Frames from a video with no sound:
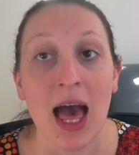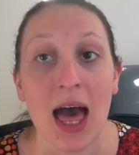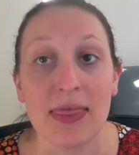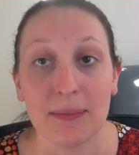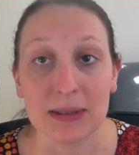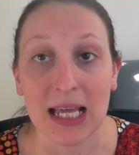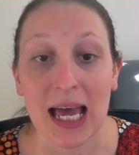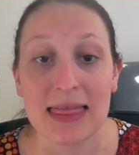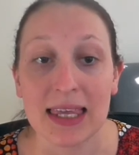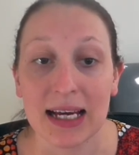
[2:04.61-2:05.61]
And the
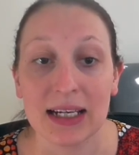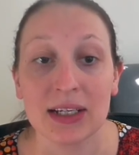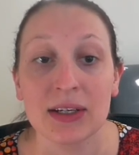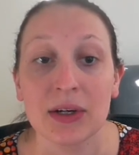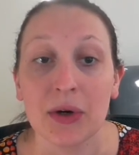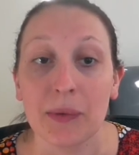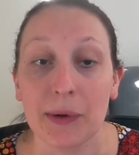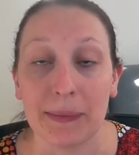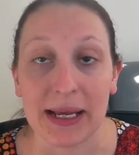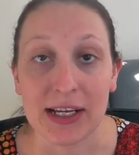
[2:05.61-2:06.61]
plan then
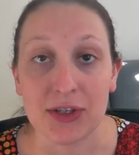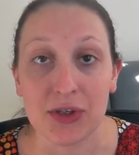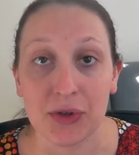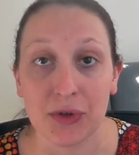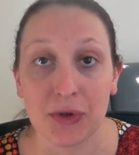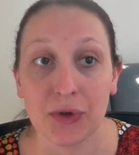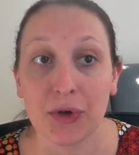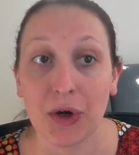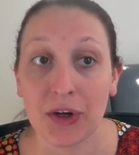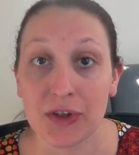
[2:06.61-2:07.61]
will be to
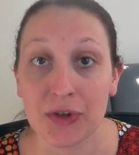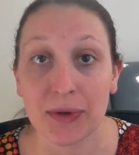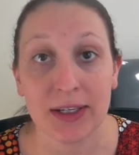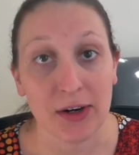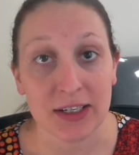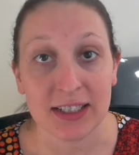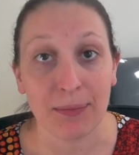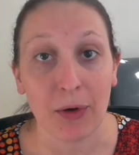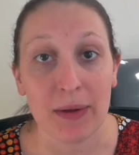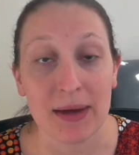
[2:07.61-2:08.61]
go to a doctor's
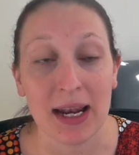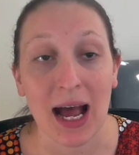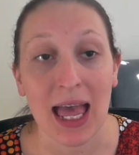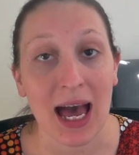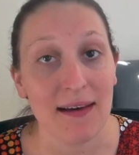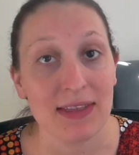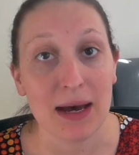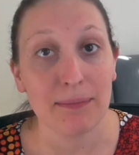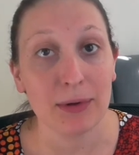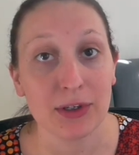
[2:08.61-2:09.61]
appointment. I have
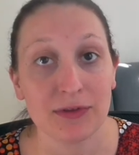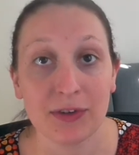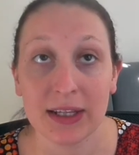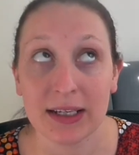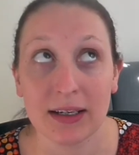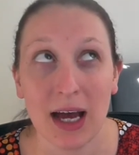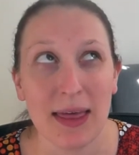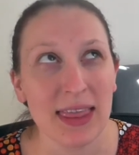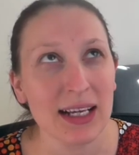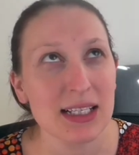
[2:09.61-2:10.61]
that booked for I
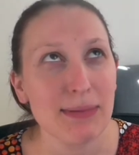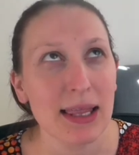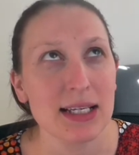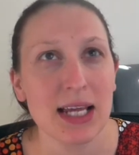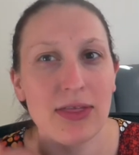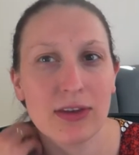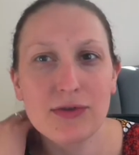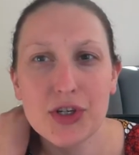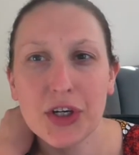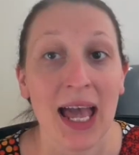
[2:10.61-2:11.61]
think it's about the 10th
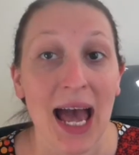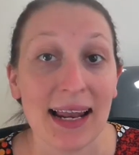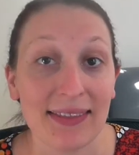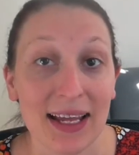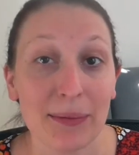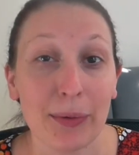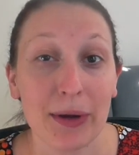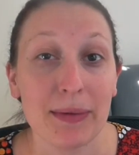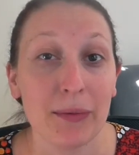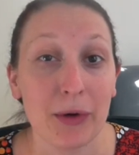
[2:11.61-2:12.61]
of June. And at that
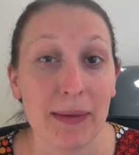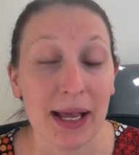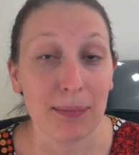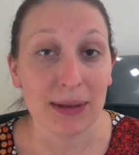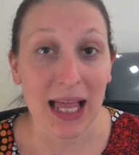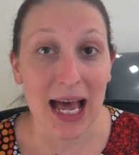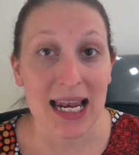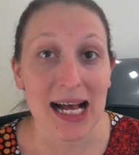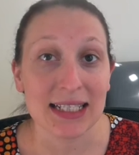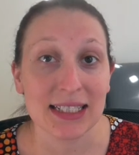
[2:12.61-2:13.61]
appointment we'll make a
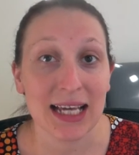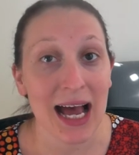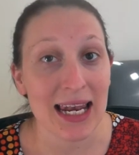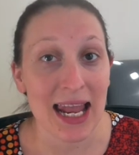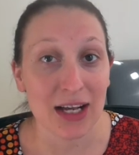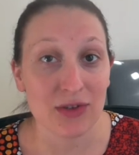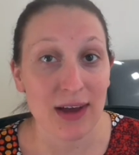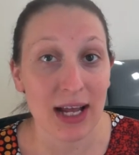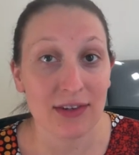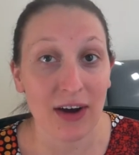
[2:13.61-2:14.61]
plan as to our next
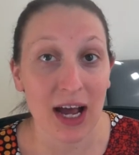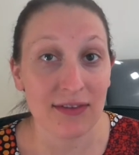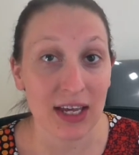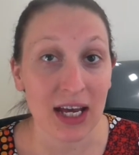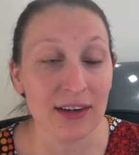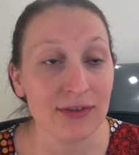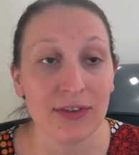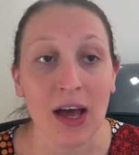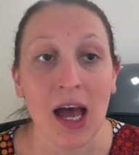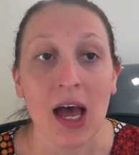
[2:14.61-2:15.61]
round of
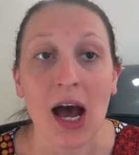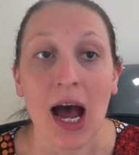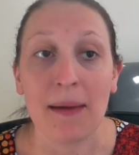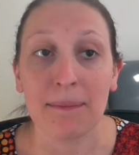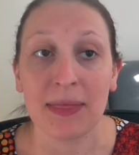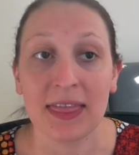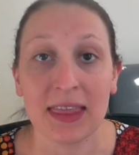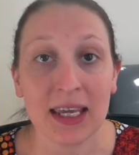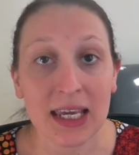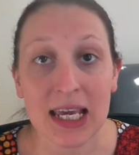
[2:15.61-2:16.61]
IVF. I'm
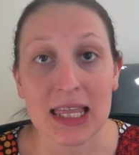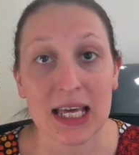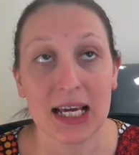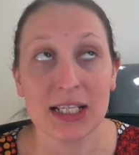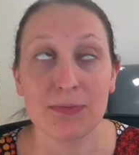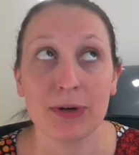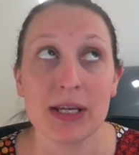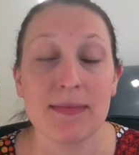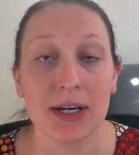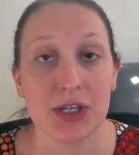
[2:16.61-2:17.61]
thinking that it's
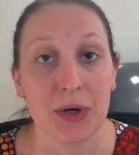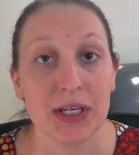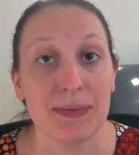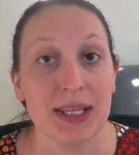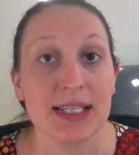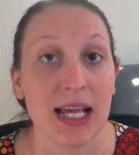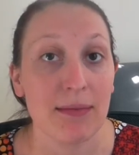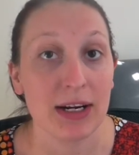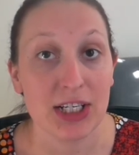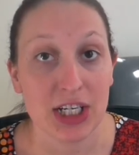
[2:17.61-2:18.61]
pretty much going to be the
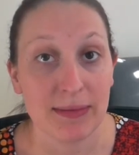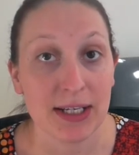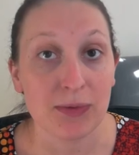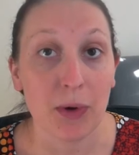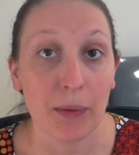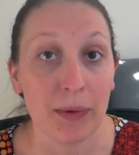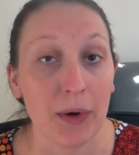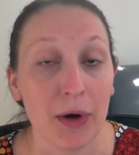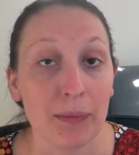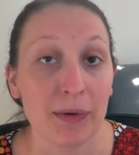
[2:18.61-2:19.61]
same regime as what we
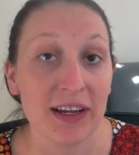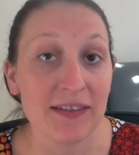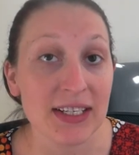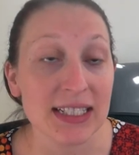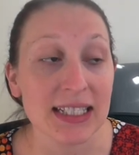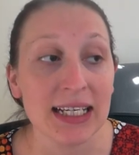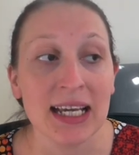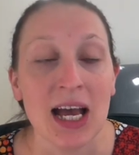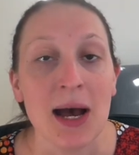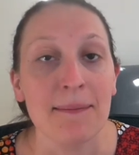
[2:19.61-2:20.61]
were on previously,
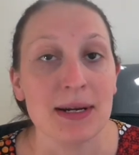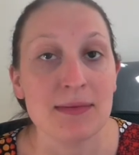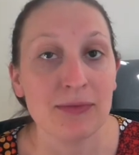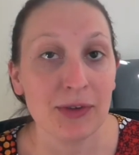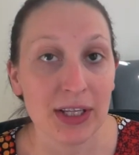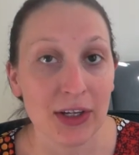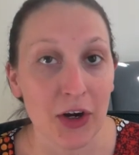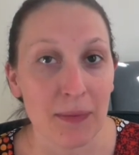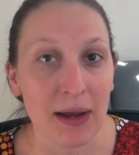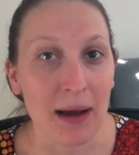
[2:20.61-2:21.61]
but I'm really
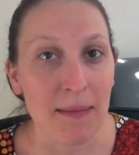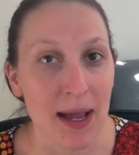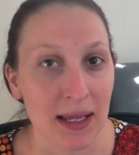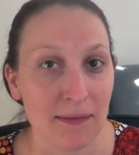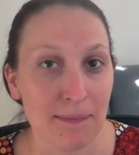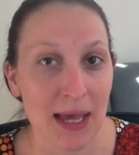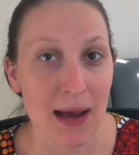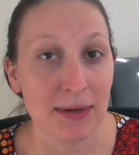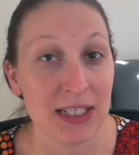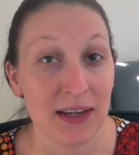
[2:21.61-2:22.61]
hoping I might be
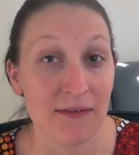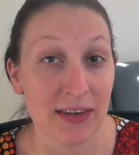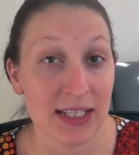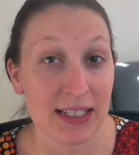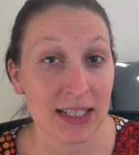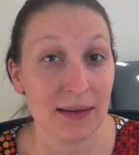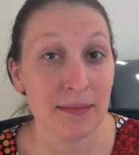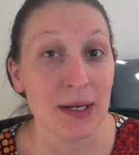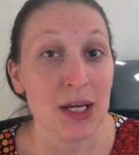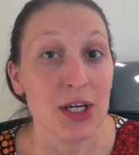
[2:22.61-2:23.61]
able to convince
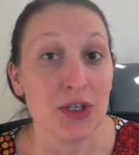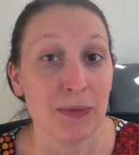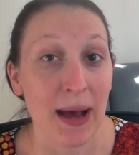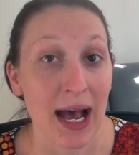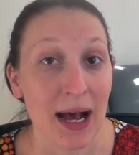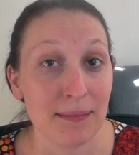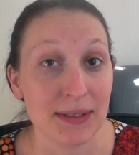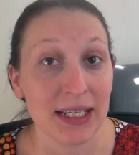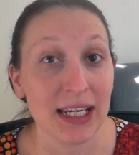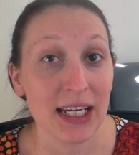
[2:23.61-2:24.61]
them to
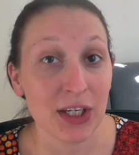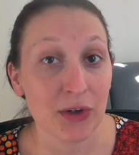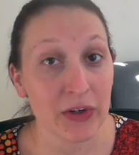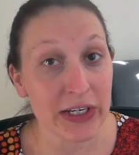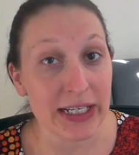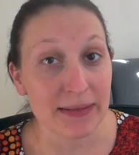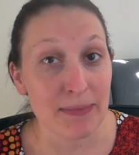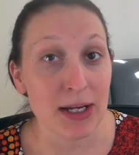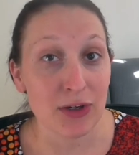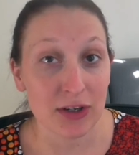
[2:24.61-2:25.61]
perhaps increase
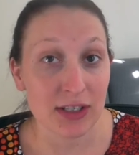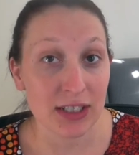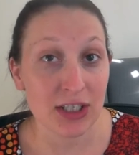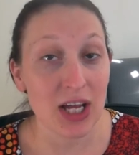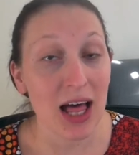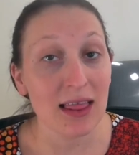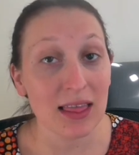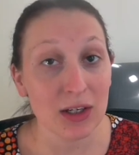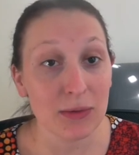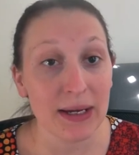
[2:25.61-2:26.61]
my dosage a
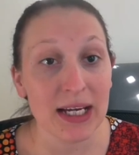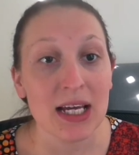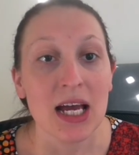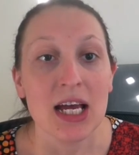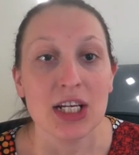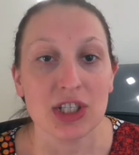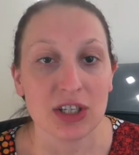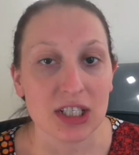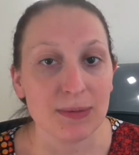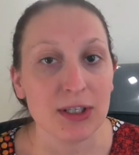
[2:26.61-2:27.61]
little bit,
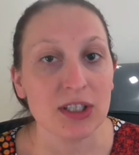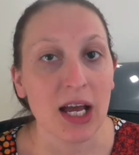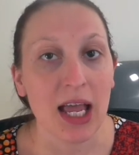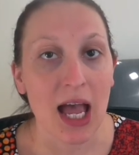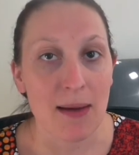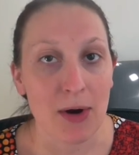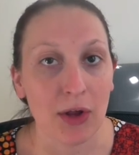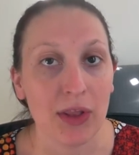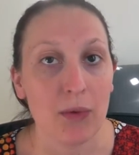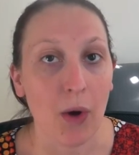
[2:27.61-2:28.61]
just because I am
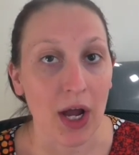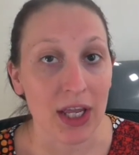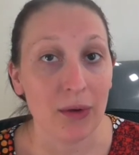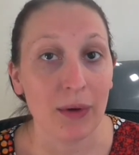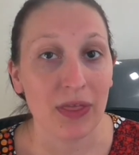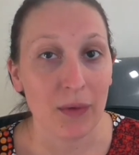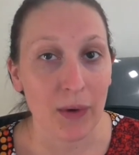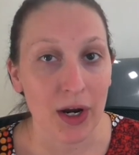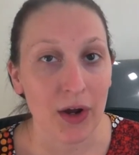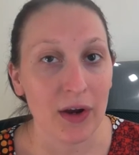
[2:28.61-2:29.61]
only working with the
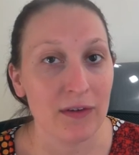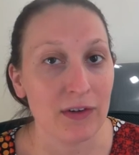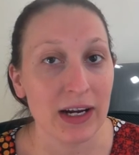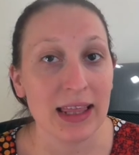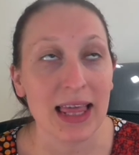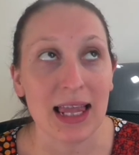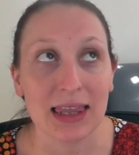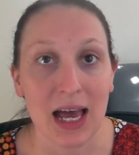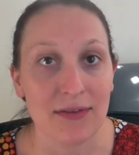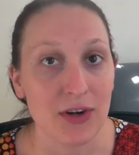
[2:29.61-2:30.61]
one ovary. That
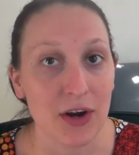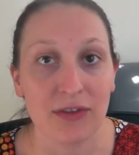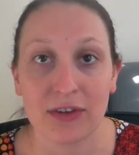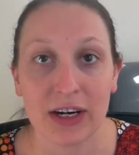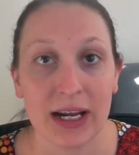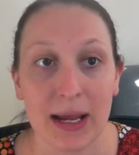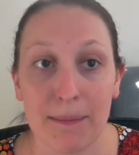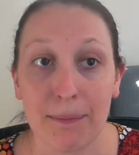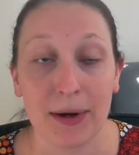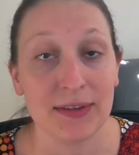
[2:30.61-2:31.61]
left ovary
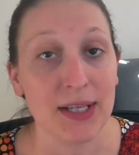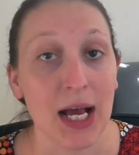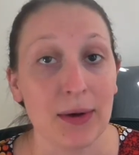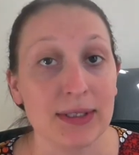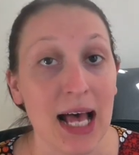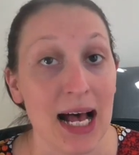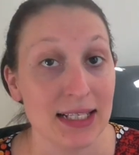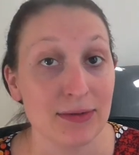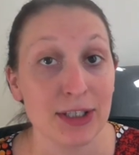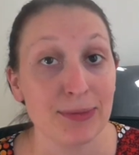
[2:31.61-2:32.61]
in both cycles
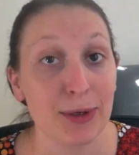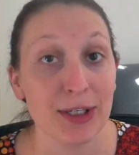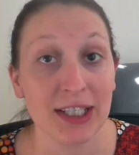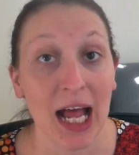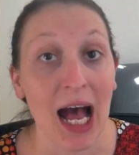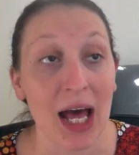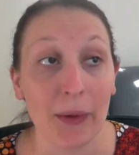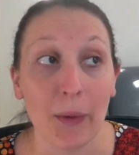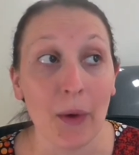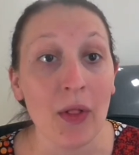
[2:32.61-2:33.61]
hasn't responded at
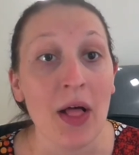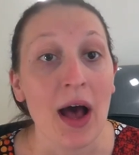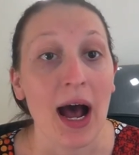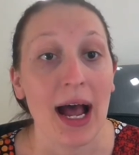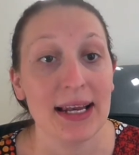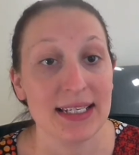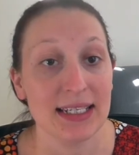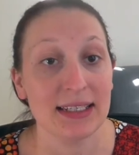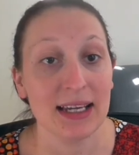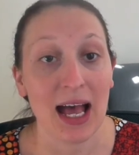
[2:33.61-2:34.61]
all. I
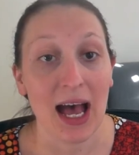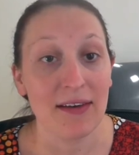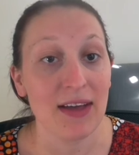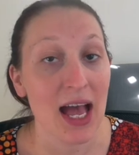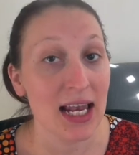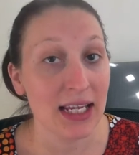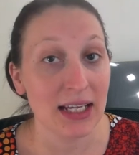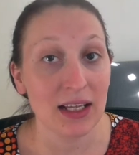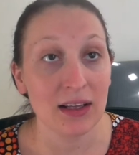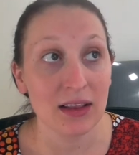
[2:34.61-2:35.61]
didn't have
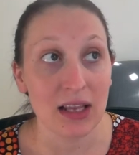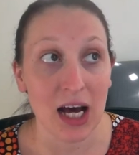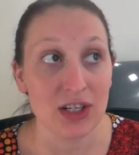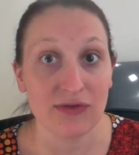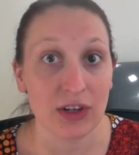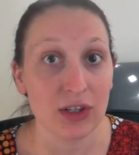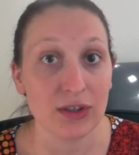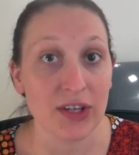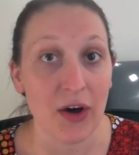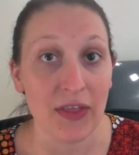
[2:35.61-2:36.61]
any large
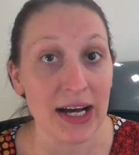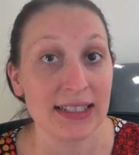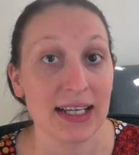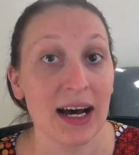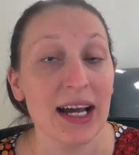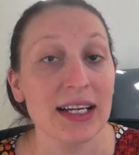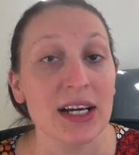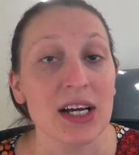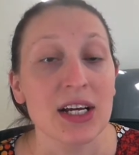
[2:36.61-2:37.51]
follicles on that side.